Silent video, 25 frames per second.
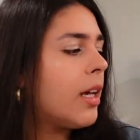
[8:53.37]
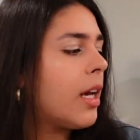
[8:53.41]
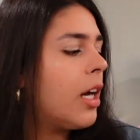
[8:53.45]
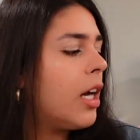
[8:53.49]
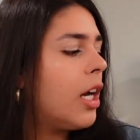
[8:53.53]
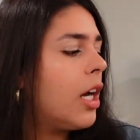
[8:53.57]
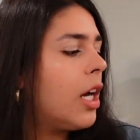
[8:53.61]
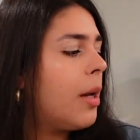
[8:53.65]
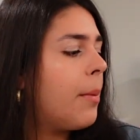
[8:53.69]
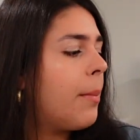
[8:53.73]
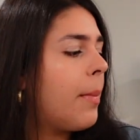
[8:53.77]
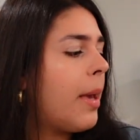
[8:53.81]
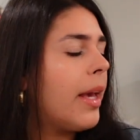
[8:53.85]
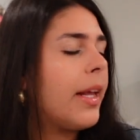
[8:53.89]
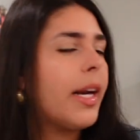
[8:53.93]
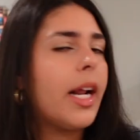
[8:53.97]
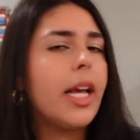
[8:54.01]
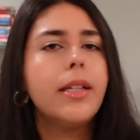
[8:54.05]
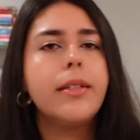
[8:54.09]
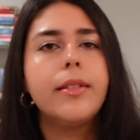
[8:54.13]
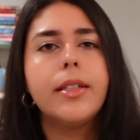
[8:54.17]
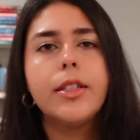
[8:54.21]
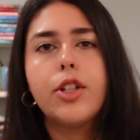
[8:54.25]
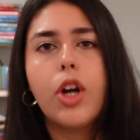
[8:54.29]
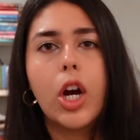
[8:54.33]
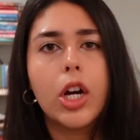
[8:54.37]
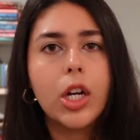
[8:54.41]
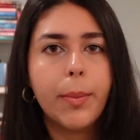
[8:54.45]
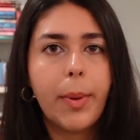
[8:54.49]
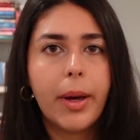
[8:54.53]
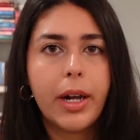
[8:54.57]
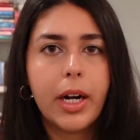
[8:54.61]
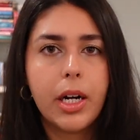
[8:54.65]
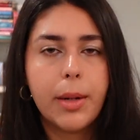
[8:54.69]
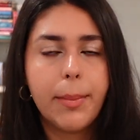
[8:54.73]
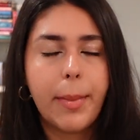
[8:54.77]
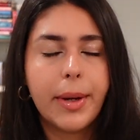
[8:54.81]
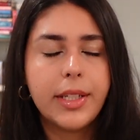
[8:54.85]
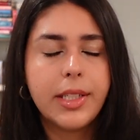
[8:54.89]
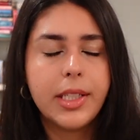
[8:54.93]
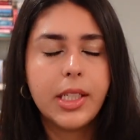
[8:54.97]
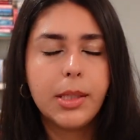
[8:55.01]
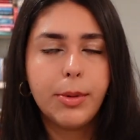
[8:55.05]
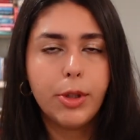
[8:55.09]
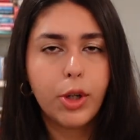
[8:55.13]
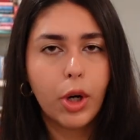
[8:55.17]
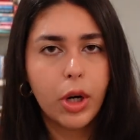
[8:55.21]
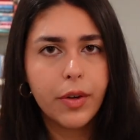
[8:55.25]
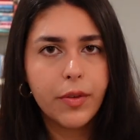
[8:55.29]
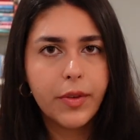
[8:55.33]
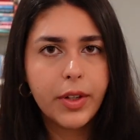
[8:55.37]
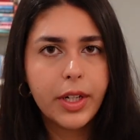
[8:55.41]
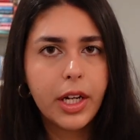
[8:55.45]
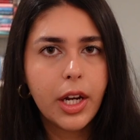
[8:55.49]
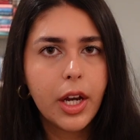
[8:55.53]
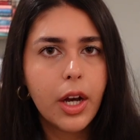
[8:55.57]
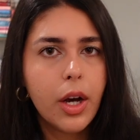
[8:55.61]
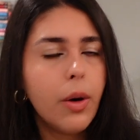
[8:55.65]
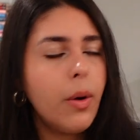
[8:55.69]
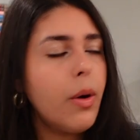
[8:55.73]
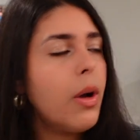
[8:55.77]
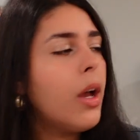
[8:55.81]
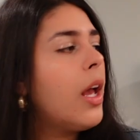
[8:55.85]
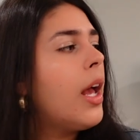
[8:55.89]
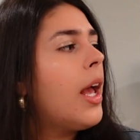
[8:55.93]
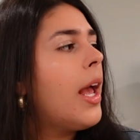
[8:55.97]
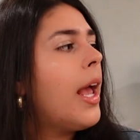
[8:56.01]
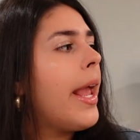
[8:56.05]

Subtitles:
And I did talk about it in my TBR video.